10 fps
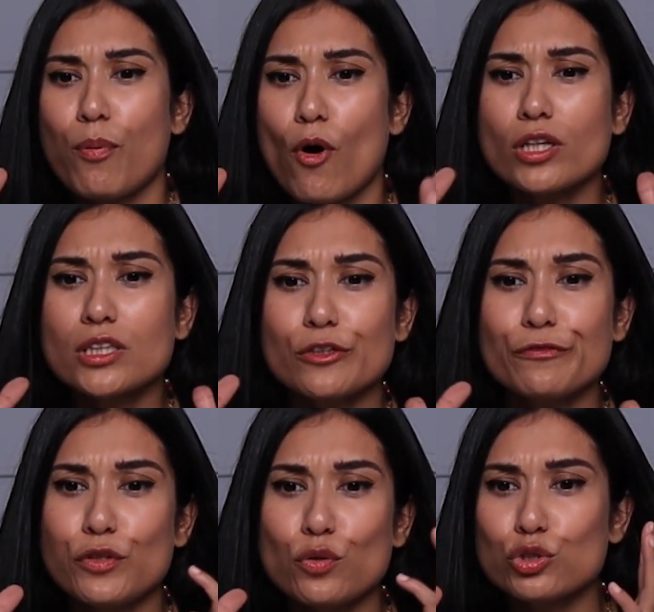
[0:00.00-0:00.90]
bahut
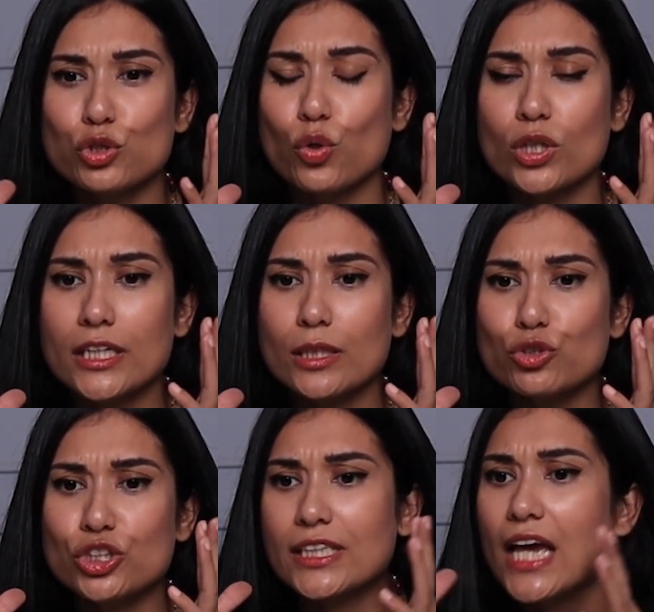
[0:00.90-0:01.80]
confused ho gayi ki
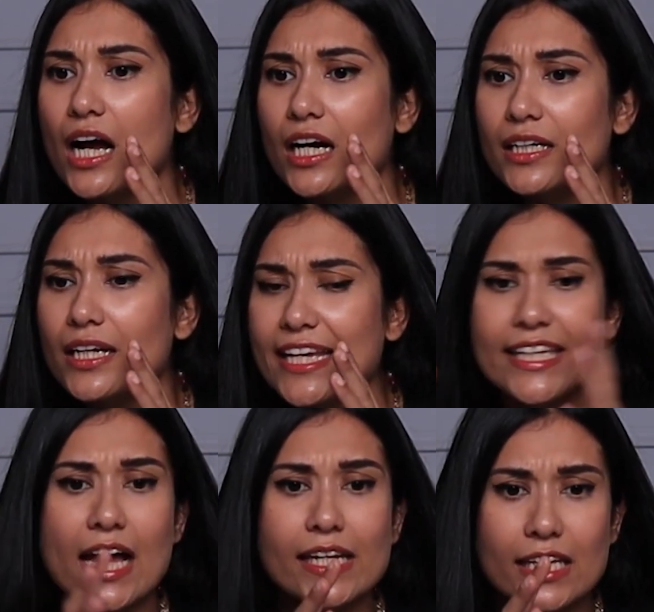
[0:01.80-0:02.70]
mujhe kya karna hai,
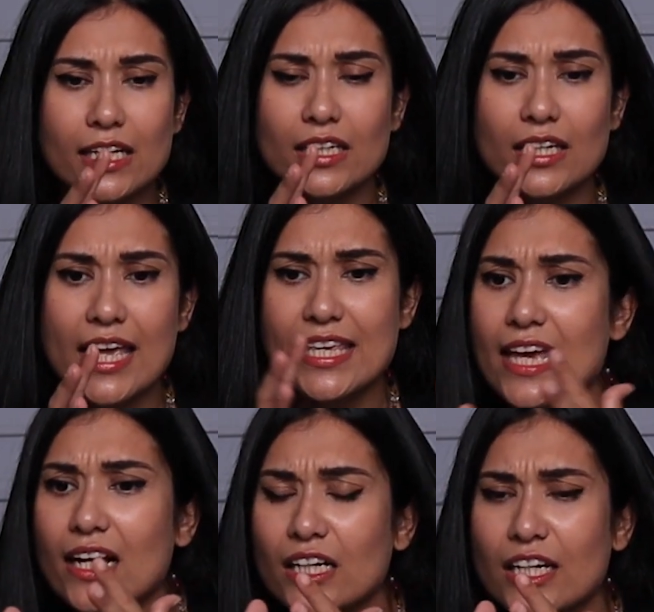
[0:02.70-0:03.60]
kya nahi karna hai,
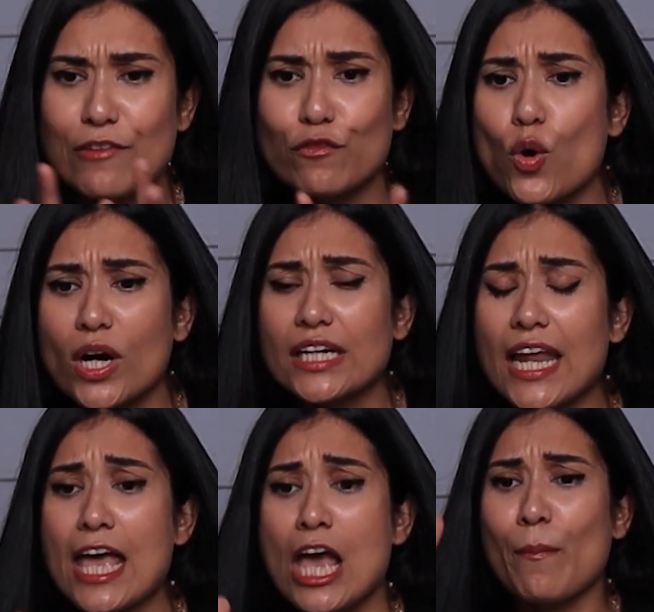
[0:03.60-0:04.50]
ye karna hai, wo
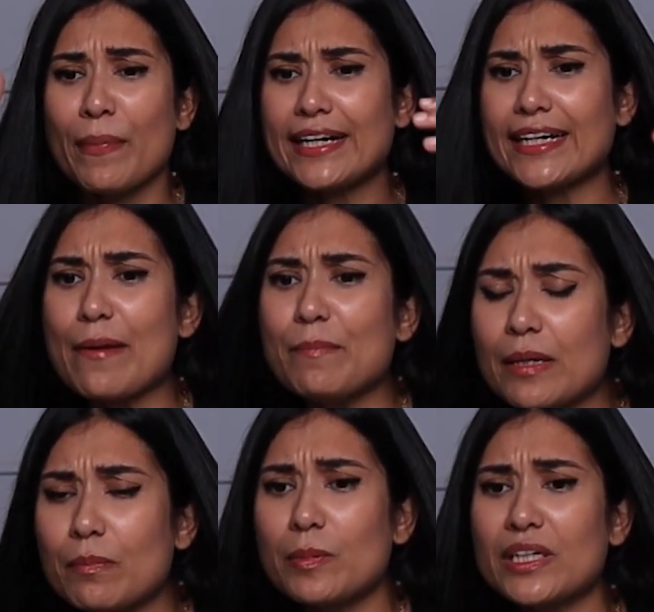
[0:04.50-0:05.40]
karna hai. Maine
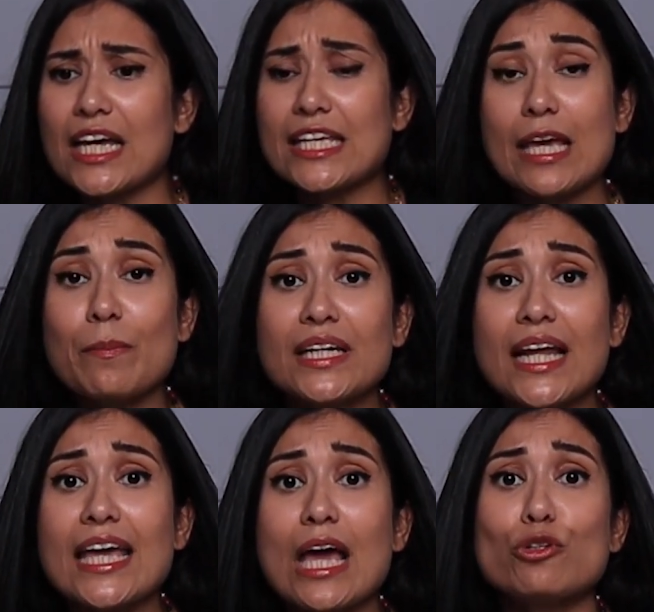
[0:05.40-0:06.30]
timetable bana, ye
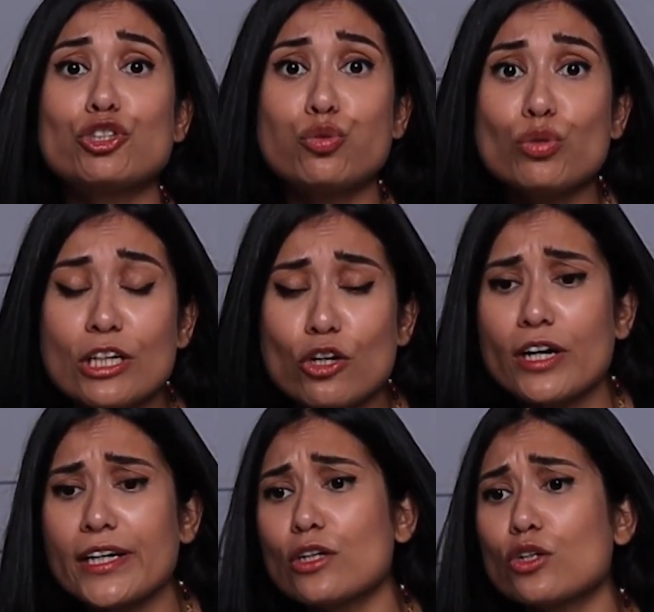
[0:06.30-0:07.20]
banaya, was shooting
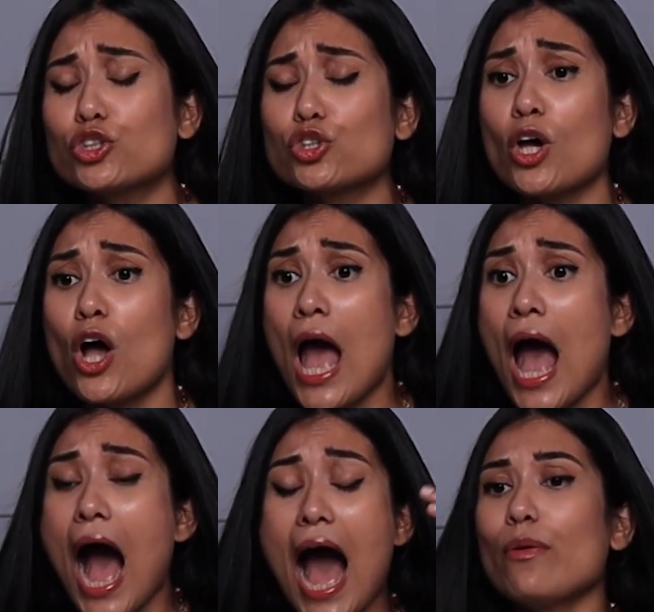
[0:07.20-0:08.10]
content also, so
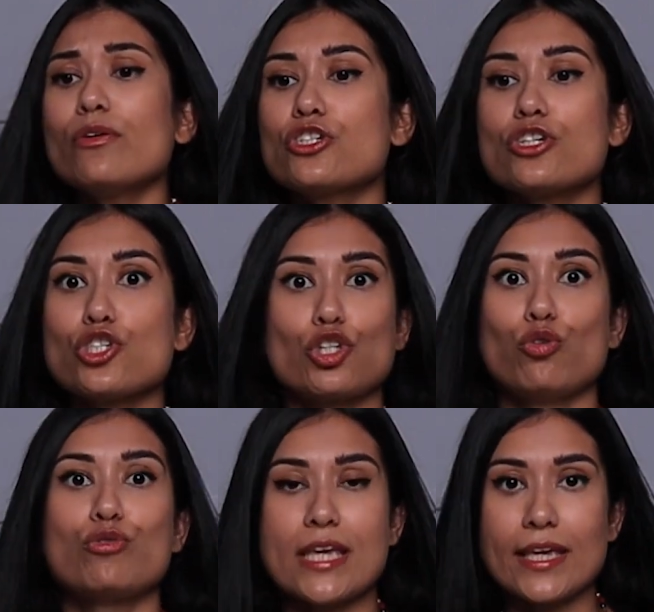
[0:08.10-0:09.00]
I was just
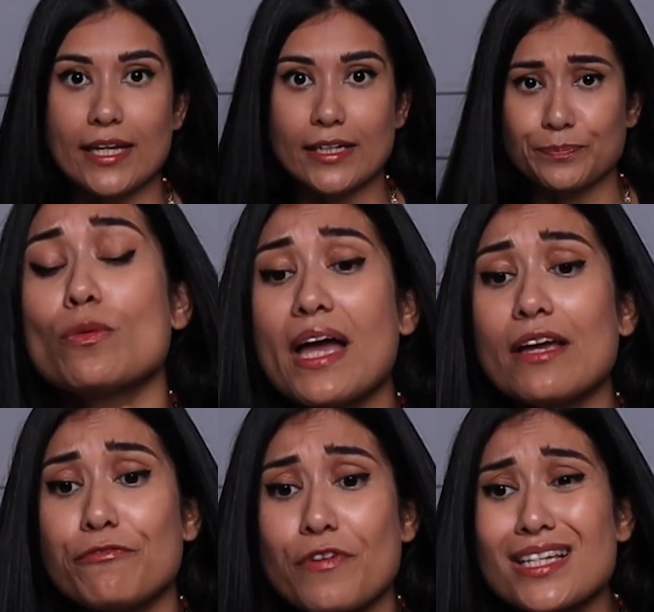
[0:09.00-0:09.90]
losing it. So
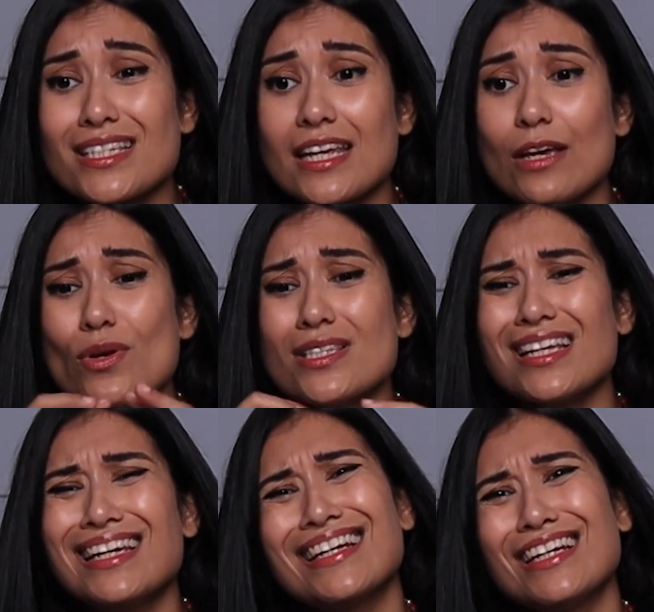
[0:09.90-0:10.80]
my first day was
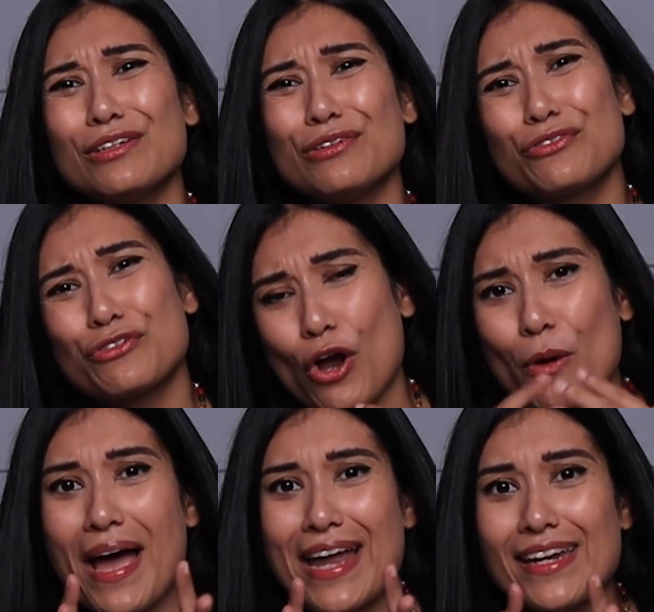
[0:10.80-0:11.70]
a little
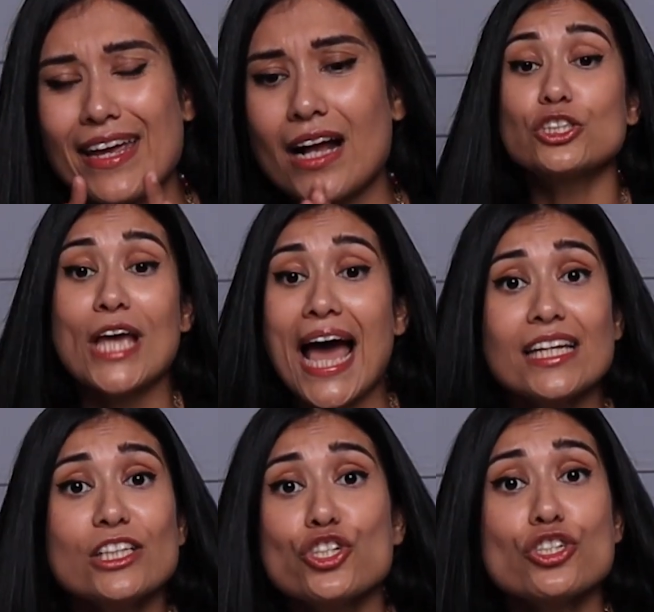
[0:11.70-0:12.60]
traumatic. The
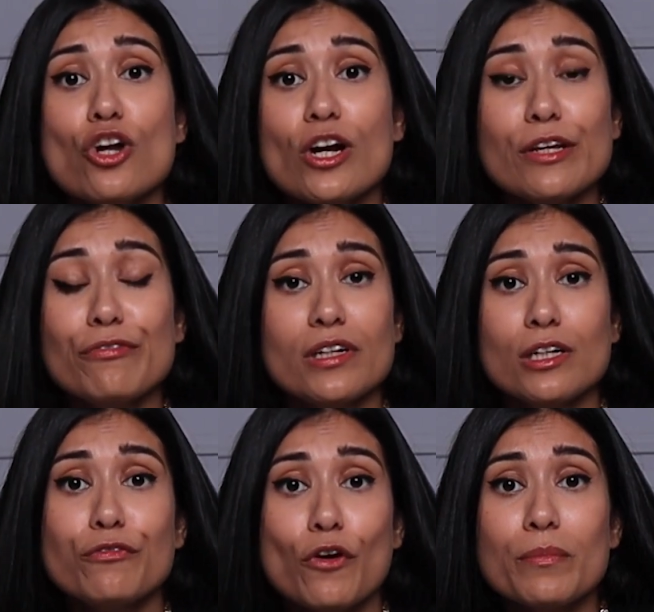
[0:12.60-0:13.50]
challenge is not
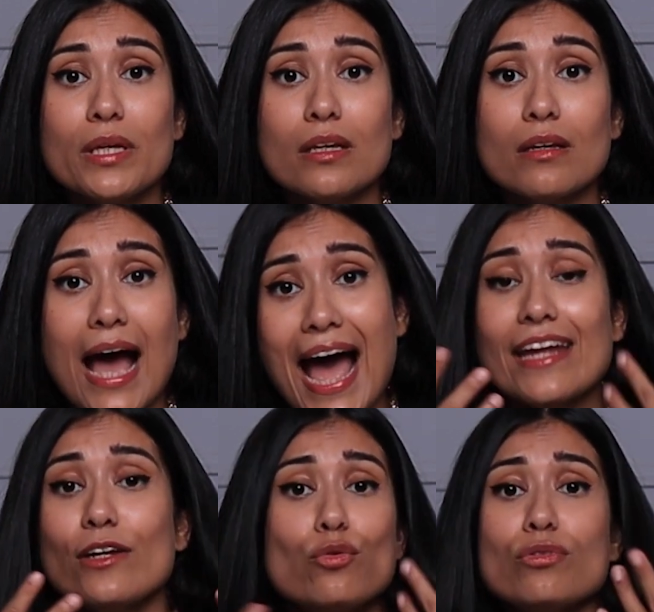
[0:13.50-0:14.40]
difficult for me.
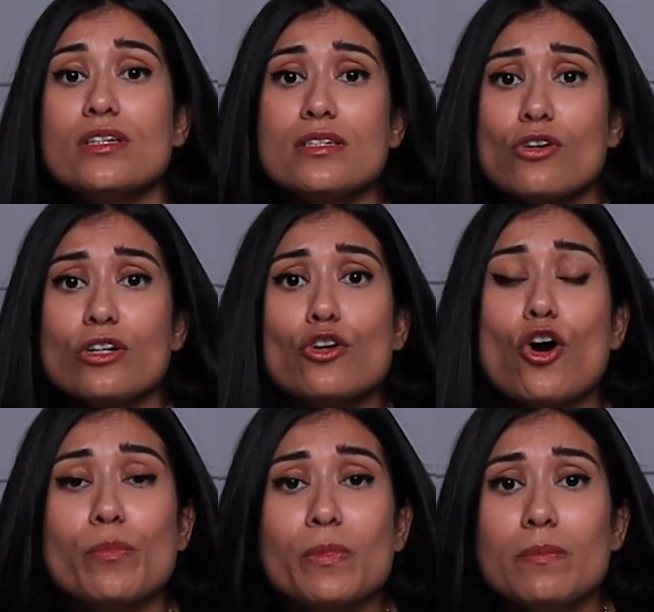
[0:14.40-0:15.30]
I do this on a
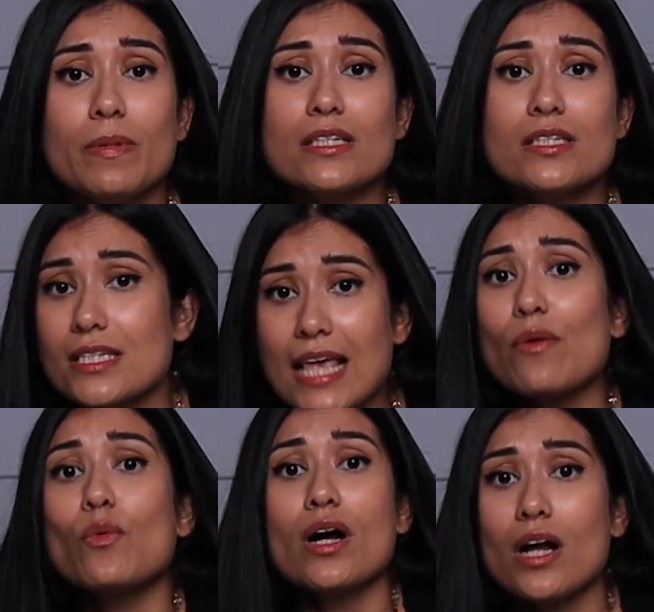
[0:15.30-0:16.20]
normal basis. I
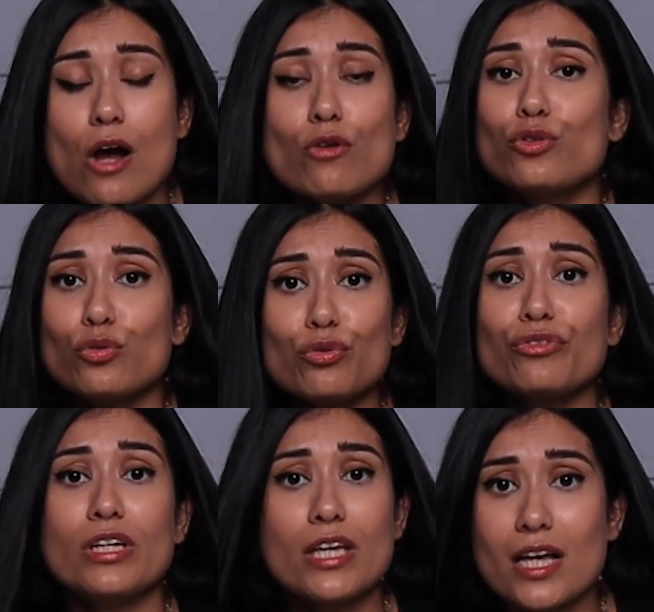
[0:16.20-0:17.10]
work out 2 to
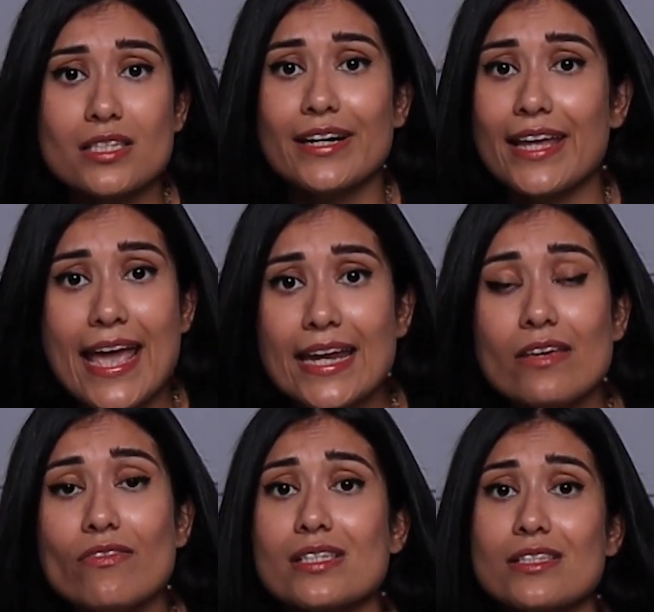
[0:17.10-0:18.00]
3 hours a day
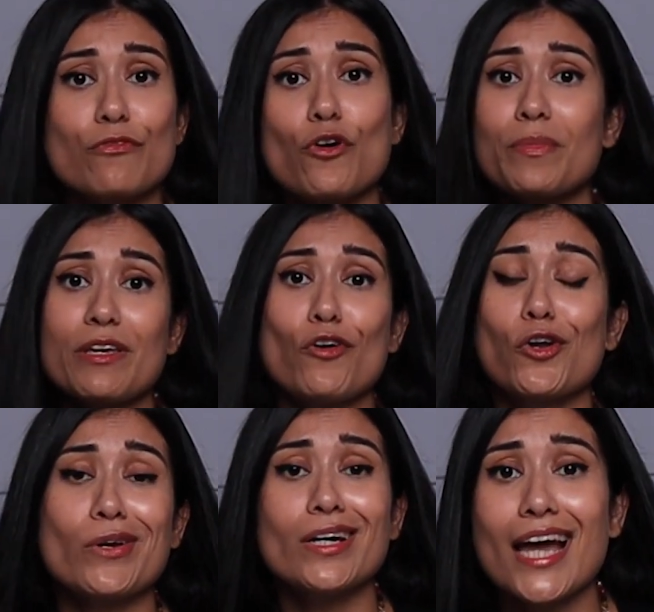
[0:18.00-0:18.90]
anyways, and for me
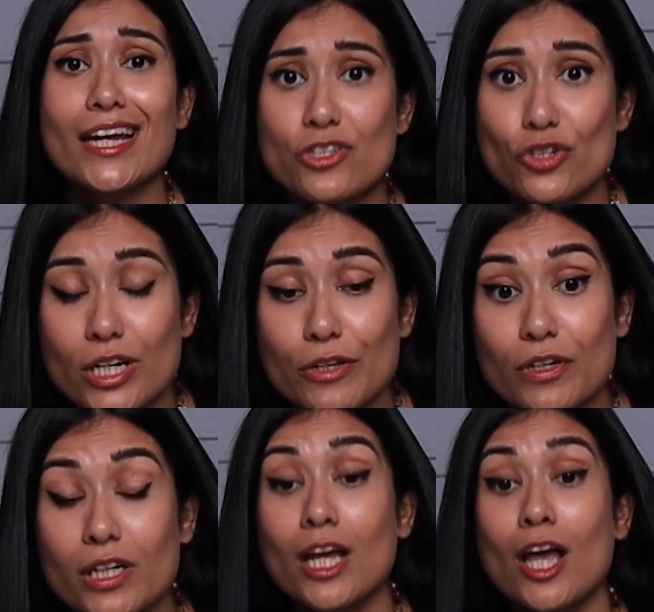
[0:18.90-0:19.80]
following a diet is not
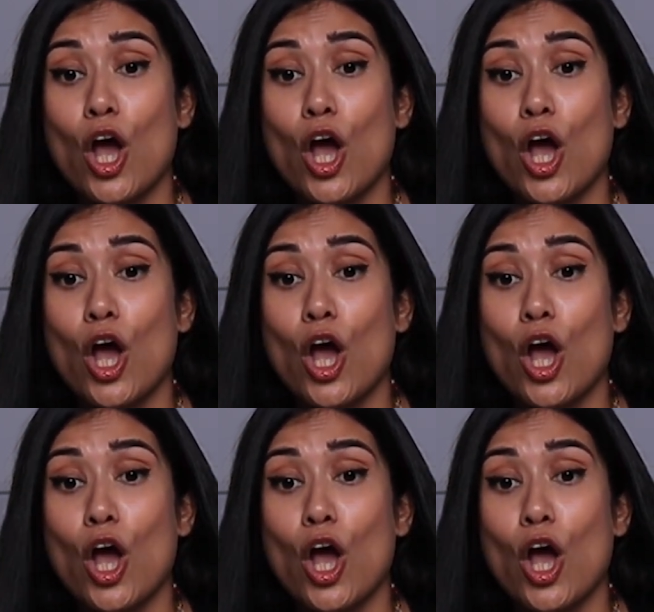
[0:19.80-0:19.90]
difficult.